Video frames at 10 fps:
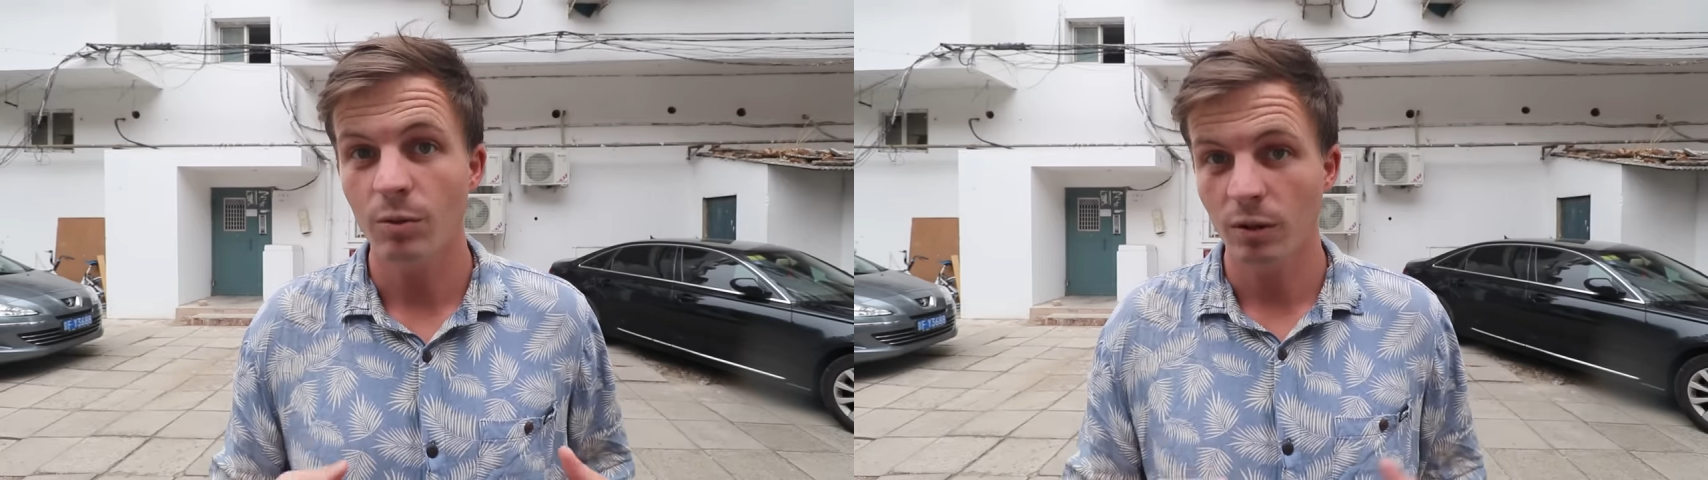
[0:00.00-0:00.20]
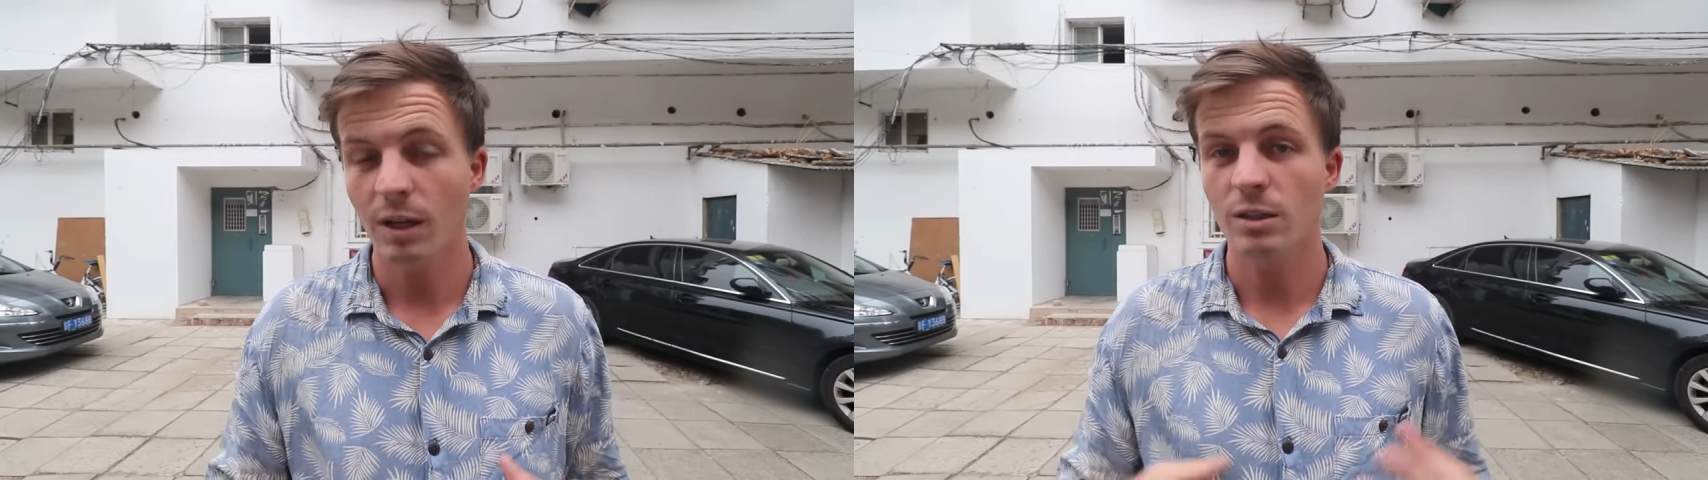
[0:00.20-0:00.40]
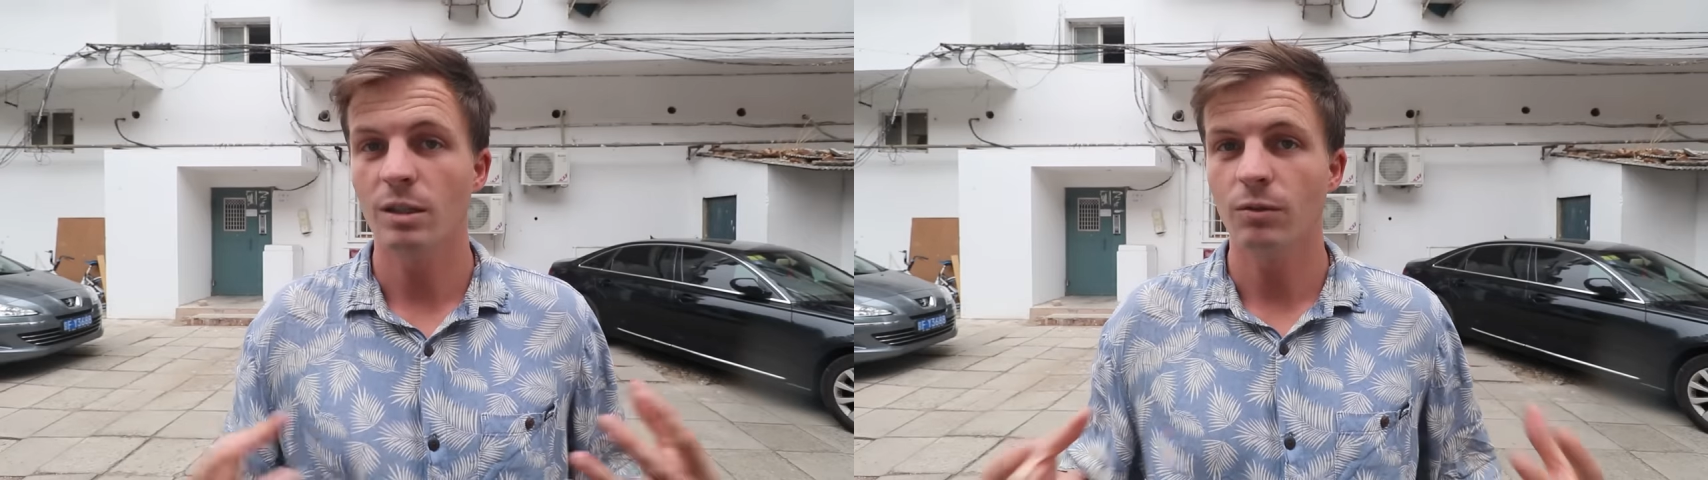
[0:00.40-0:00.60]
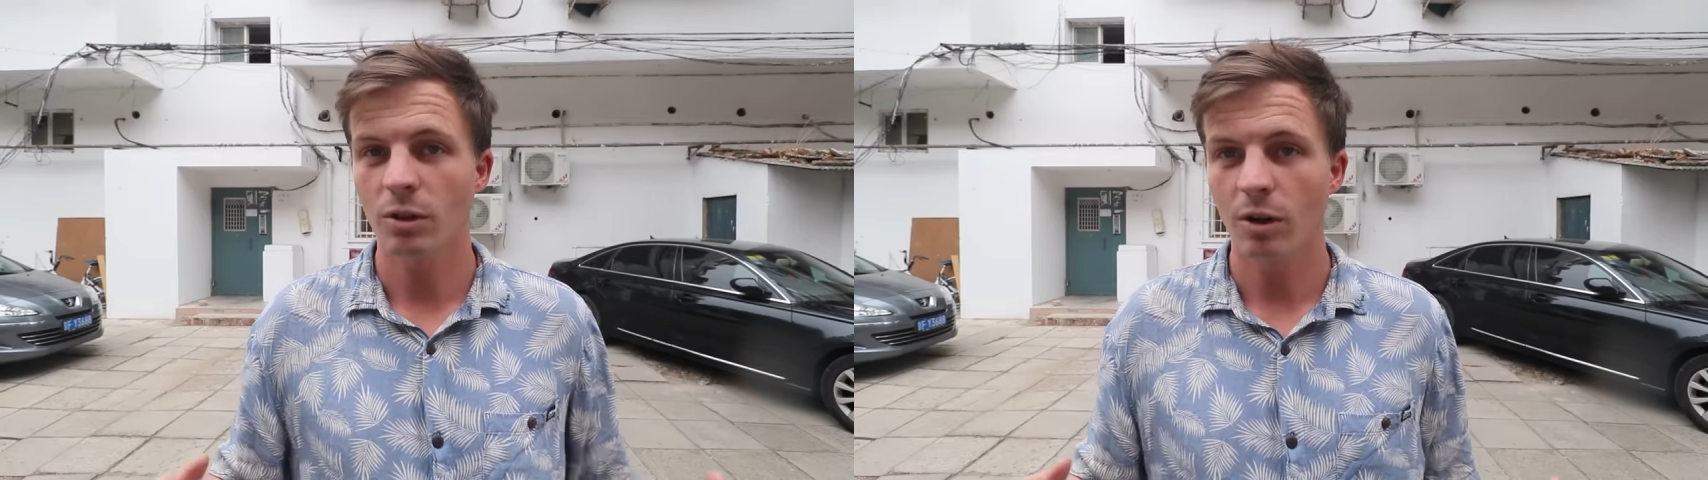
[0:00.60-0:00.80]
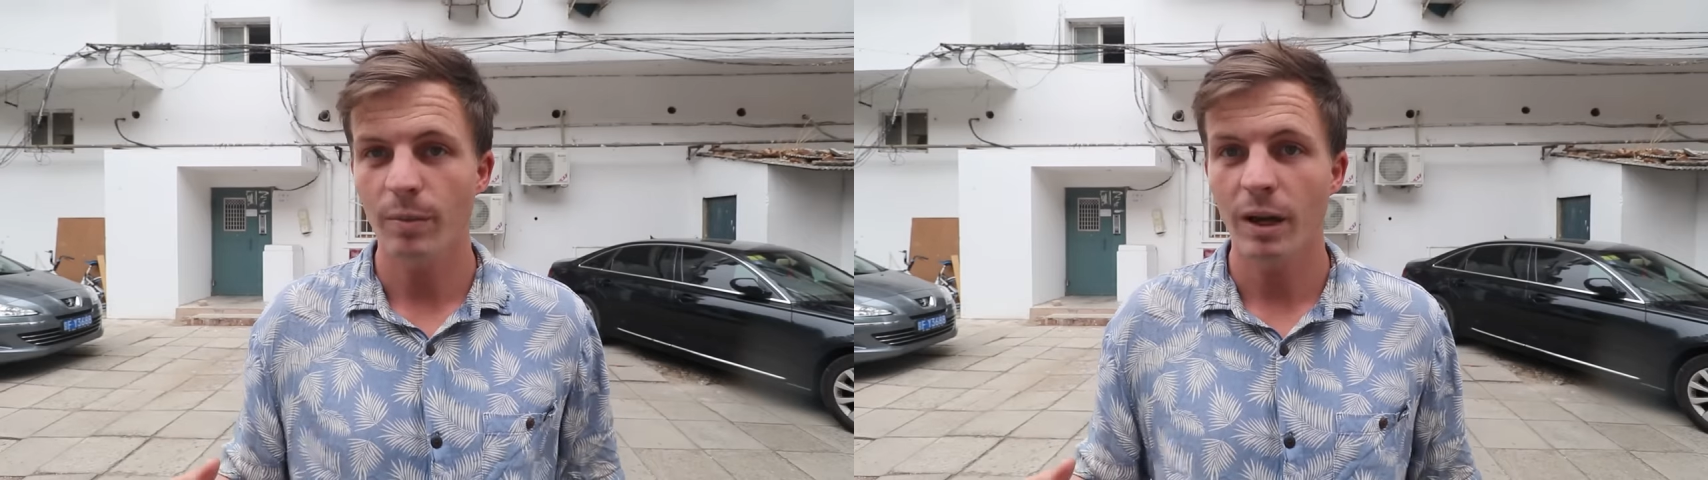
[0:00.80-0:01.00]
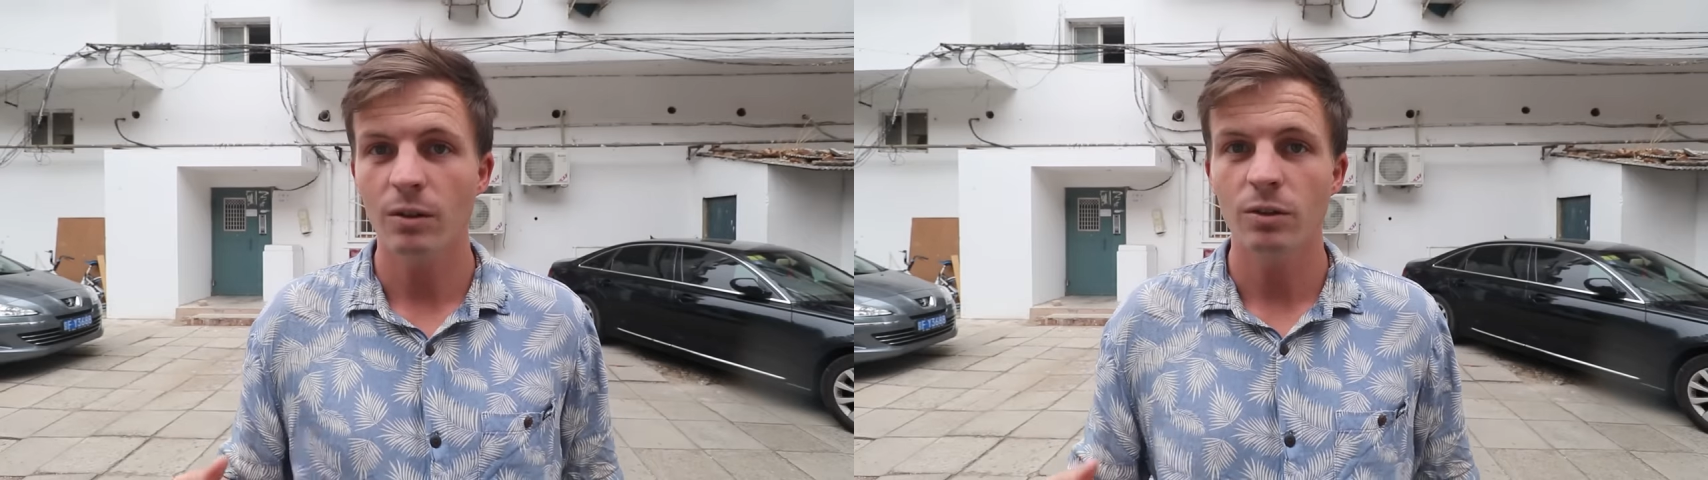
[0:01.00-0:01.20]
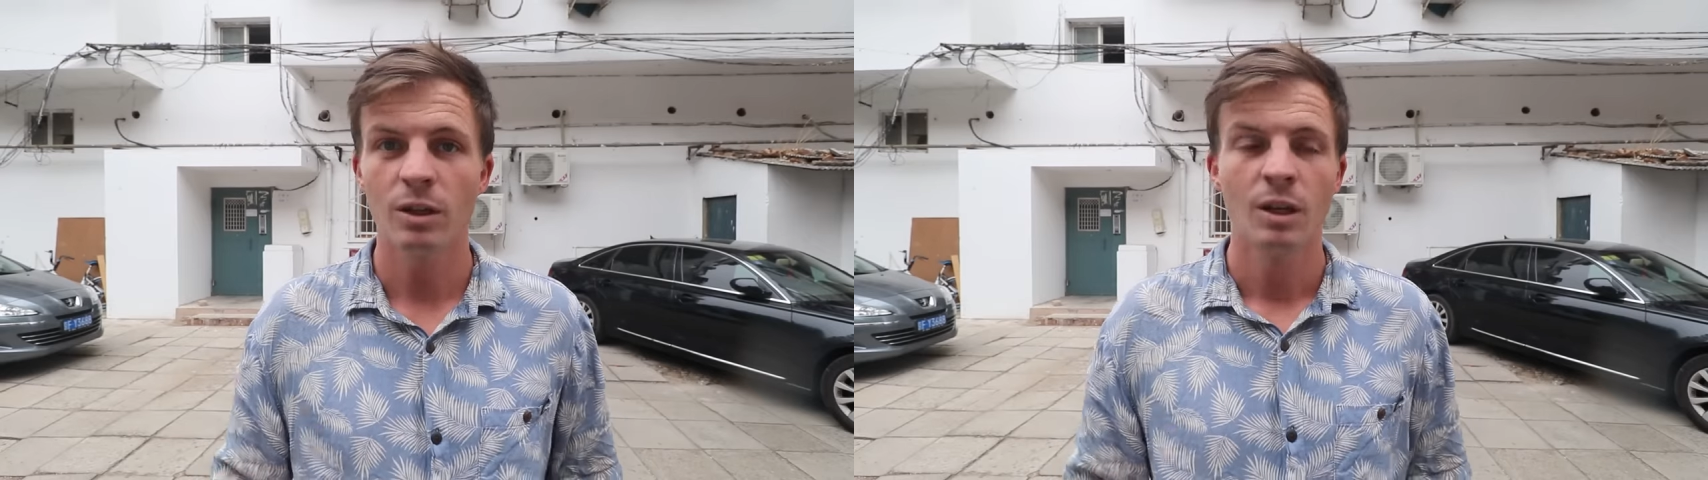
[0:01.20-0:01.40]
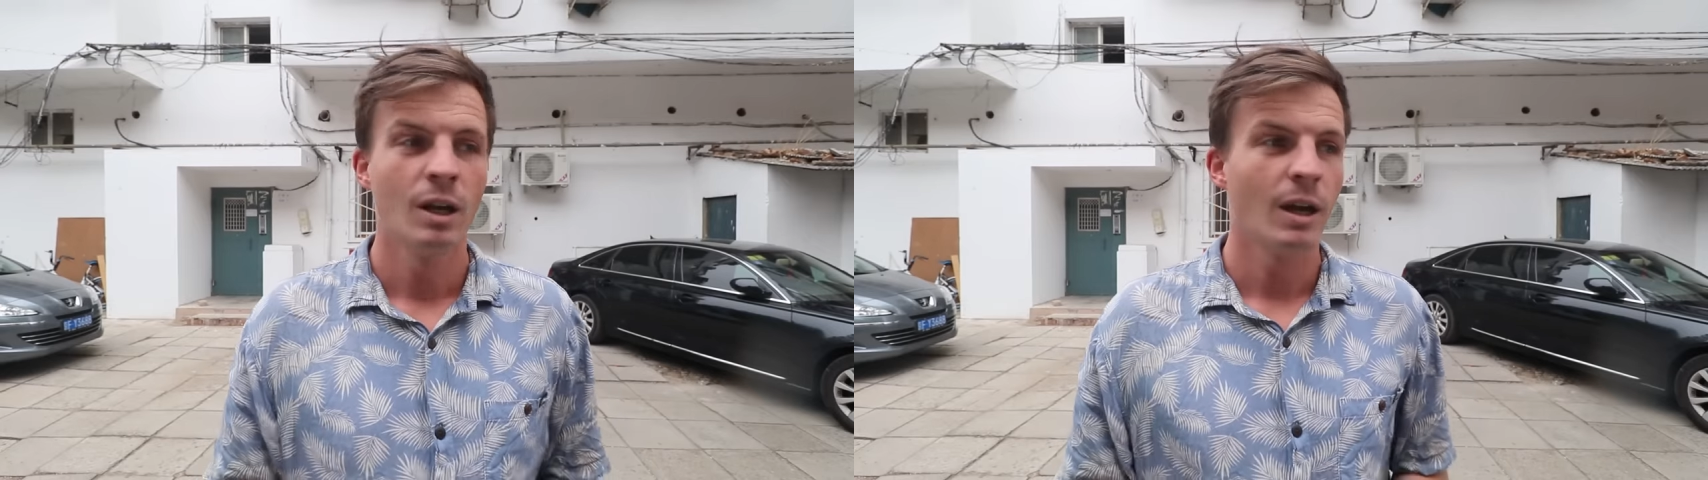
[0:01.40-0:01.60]
We're not allowed to leave the compound,
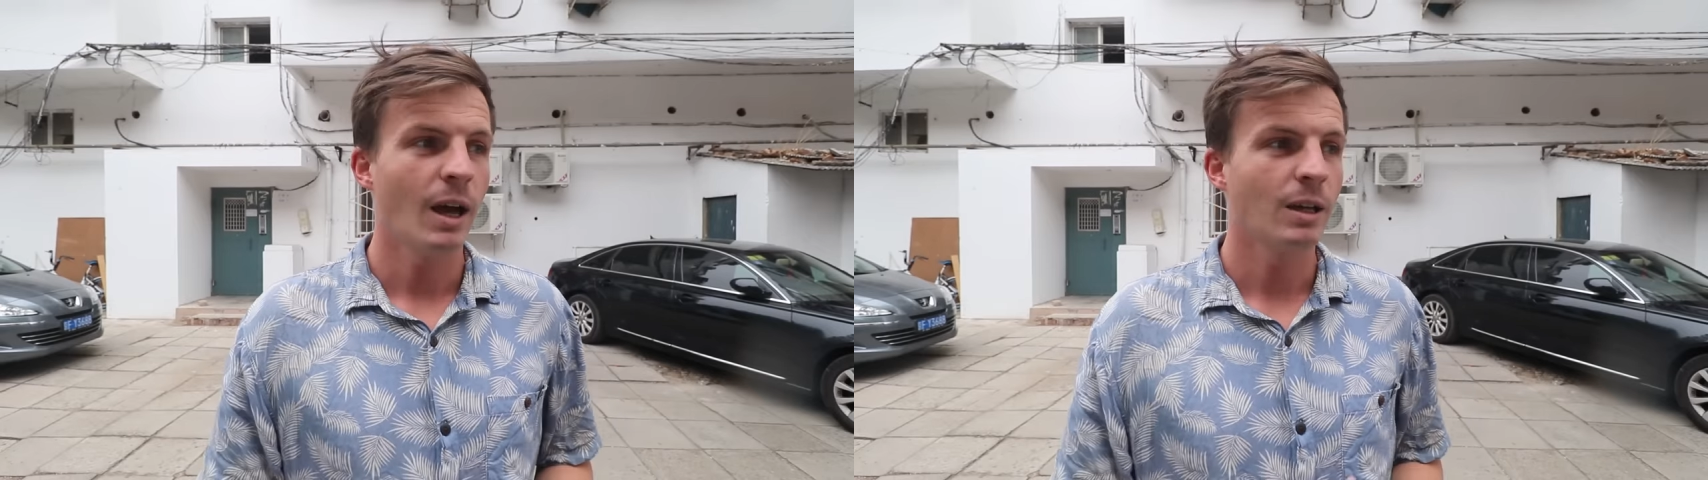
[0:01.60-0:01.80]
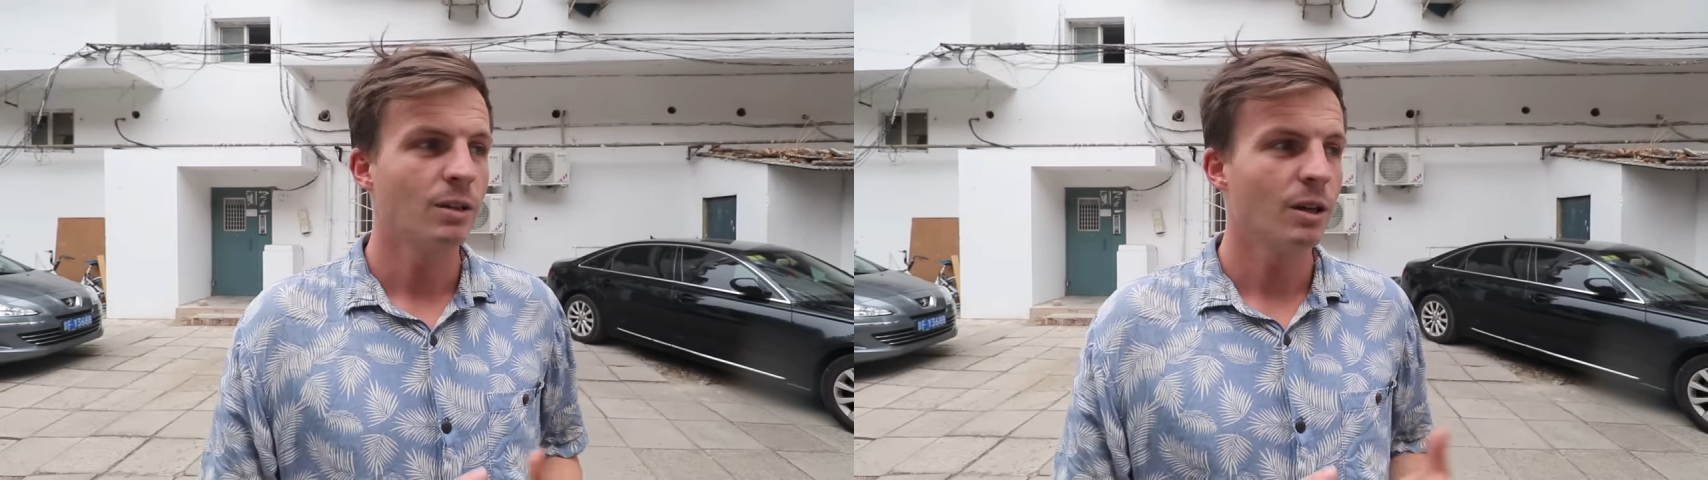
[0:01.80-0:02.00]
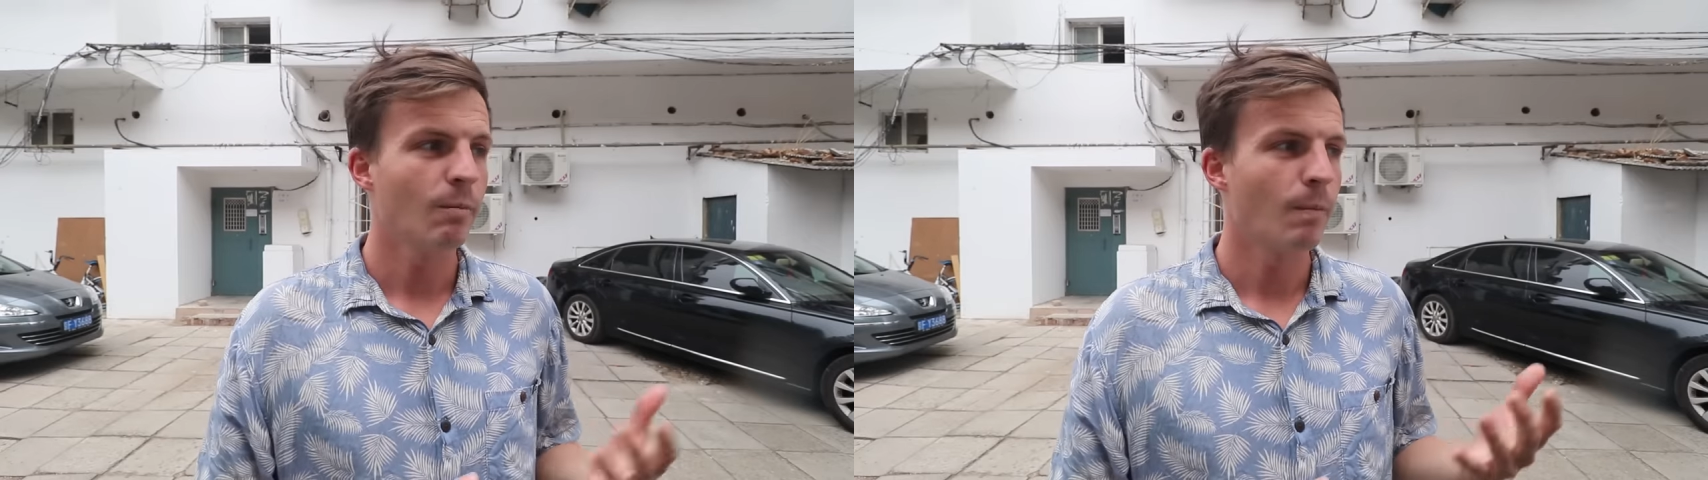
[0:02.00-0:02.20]
and